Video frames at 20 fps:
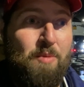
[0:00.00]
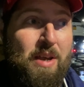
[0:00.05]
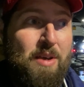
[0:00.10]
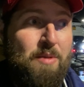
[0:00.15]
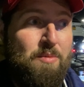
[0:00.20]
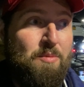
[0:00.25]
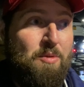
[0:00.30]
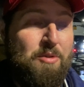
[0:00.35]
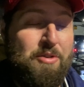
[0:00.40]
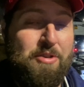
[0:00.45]
why
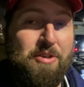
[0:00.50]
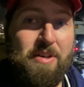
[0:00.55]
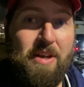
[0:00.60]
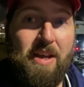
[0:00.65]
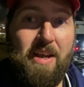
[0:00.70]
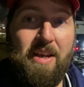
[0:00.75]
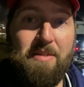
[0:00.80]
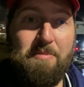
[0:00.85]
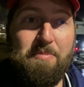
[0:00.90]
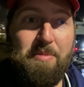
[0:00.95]
it won't turn
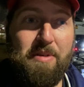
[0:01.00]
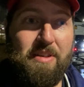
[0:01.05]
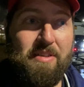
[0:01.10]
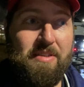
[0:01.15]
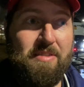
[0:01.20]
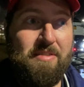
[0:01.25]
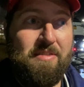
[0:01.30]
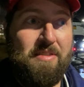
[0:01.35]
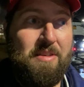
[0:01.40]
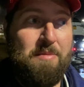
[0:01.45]
on, but
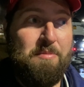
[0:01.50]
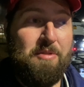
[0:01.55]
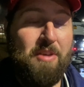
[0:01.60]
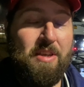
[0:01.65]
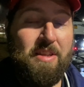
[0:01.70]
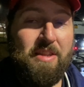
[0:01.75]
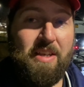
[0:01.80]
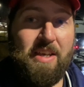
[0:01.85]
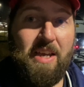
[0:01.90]
it seems like the